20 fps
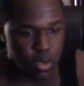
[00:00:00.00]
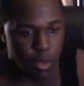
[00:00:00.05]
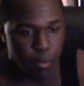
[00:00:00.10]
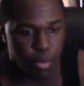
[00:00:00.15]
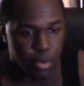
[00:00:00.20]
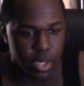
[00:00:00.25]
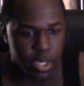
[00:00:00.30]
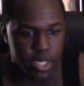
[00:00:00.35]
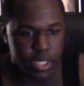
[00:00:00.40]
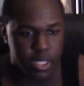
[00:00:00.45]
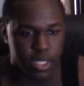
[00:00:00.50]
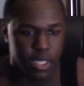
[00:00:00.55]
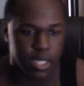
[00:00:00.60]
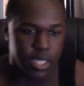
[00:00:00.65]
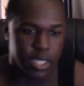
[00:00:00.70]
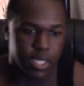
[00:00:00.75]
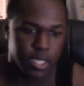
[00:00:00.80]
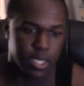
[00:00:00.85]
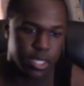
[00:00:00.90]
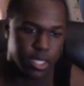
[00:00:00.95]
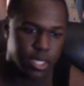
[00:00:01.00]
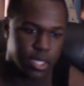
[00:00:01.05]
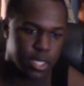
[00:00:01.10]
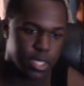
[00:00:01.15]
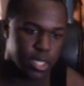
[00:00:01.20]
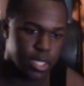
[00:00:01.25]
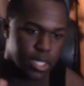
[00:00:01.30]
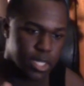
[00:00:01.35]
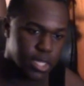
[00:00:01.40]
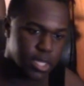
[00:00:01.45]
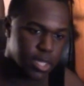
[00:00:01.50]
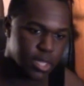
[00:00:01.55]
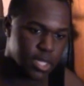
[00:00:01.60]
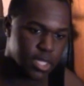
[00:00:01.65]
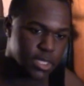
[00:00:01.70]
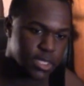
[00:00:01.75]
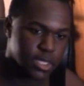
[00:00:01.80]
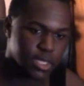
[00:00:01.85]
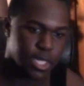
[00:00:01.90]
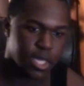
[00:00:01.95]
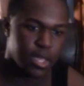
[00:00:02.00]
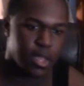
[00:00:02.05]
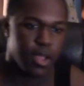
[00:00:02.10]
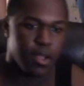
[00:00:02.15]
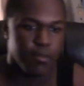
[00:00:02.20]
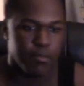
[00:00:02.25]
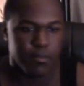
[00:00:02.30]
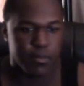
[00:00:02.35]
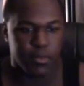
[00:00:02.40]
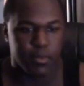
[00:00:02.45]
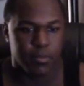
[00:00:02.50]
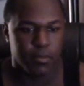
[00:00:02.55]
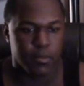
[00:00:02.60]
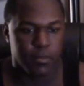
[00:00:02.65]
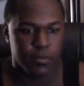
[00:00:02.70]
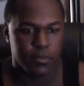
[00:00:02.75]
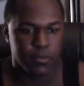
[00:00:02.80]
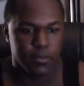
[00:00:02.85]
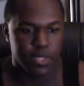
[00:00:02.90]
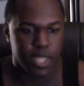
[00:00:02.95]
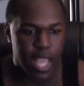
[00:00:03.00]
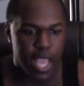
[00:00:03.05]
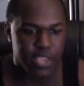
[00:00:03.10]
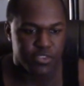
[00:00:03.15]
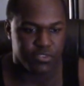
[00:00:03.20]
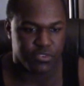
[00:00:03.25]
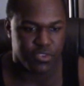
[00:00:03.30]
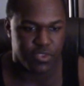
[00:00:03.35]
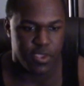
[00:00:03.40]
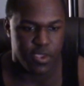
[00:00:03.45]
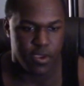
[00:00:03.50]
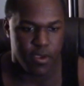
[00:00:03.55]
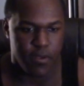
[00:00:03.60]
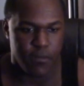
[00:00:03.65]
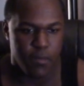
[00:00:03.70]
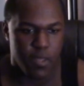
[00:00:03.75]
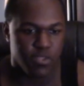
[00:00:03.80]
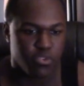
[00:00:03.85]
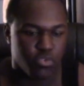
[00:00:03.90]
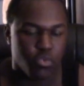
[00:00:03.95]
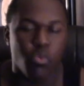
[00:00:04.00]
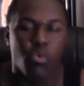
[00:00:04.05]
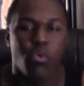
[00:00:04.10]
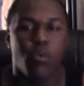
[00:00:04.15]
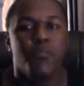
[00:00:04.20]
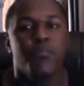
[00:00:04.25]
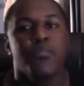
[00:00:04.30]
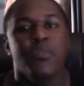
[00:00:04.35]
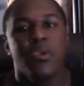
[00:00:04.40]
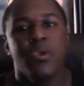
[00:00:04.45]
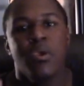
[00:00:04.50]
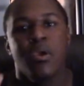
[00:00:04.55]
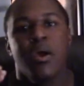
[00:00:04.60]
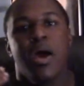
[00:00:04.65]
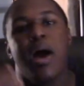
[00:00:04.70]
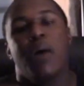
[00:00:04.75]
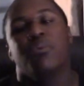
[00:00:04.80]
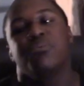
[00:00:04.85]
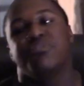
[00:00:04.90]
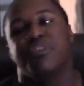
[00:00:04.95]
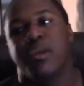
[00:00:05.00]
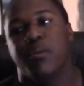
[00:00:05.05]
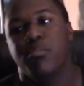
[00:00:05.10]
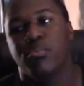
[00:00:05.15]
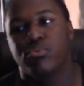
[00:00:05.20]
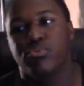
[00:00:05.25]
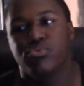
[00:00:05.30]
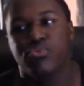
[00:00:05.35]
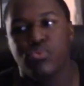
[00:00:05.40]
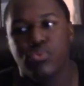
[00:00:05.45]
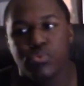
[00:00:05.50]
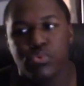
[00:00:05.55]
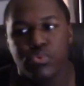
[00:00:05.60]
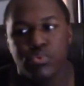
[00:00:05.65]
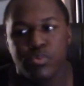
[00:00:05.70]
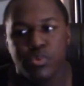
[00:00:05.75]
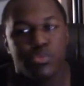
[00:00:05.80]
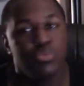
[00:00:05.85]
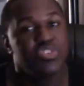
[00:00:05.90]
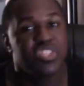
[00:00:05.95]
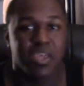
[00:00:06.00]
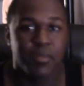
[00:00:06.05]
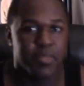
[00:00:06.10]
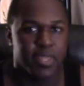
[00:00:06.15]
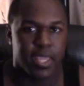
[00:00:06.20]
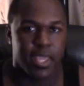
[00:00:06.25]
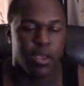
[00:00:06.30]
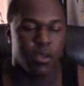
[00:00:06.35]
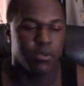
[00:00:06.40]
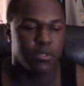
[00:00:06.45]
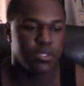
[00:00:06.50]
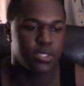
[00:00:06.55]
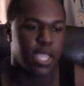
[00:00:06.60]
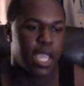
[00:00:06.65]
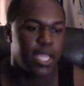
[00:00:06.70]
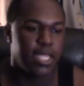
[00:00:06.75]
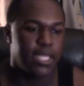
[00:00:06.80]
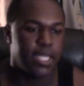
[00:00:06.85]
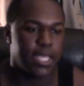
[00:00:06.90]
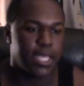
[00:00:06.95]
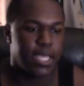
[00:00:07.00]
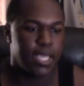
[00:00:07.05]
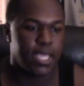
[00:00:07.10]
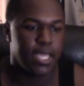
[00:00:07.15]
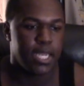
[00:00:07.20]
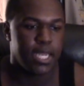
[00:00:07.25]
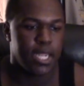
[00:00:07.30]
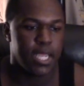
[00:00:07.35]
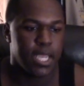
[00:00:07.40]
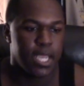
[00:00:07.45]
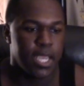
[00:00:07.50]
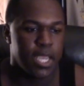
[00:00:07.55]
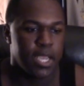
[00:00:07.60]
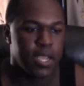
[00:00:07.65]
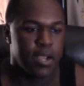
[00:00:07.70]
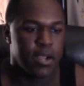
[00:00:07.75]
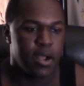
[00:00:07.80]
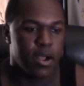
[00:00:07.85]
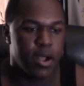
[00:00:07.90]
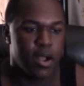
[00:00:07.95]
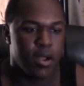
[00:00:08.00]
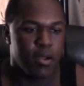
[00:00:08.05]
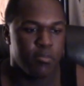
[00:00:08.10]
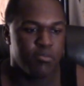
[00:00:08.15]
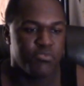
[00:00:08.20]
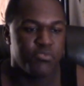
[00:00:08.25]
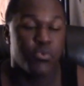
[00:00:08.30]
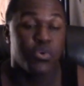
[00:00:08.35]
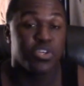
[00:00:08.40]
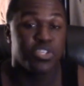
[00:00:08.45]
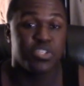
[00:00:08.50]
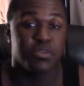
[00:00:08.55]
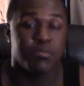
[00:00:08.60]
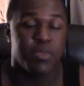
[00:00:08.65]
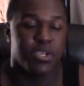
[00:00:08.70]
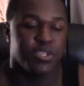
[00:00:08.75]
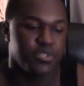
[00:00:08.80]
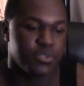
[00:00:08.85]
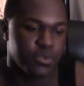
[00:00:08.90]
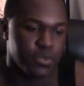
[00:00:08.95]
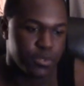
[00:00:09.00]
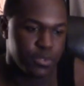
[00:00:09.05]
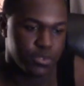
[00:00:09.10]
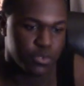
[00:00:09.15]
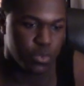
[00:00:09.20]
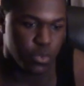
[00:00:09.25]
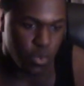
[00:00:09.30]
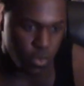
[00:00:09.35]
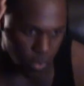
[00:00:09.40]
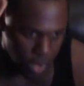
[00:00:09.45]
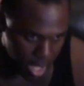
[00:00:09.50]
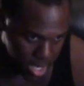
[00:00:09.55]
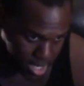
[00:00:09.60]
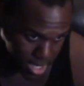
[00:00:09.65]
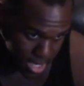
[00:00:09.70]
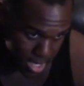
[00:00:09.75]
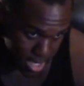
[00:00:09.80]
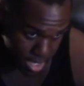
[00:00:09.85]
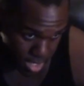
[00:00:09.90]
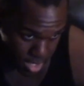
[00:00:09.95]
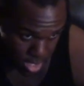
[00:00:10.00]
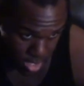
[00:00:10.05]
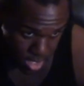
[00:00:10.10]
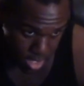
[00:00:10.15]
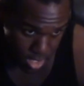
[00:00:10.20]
But this last year in school, I was able to do something else. I did for a semester in school. I did